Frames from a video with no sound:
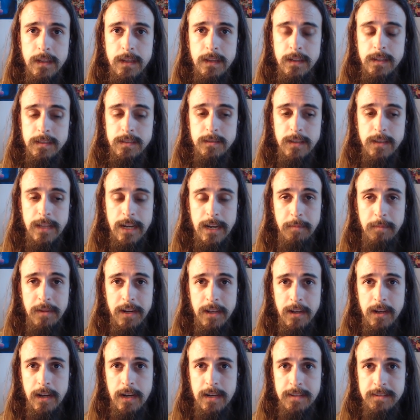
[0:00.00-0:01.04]
so that I'm in a
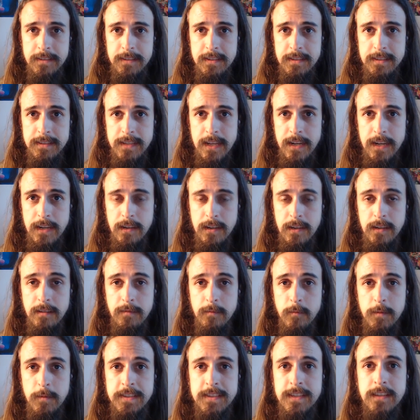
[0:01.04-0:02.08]
constant state of
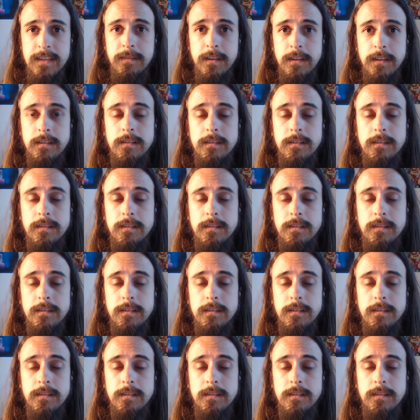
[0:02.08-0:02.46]
receiving.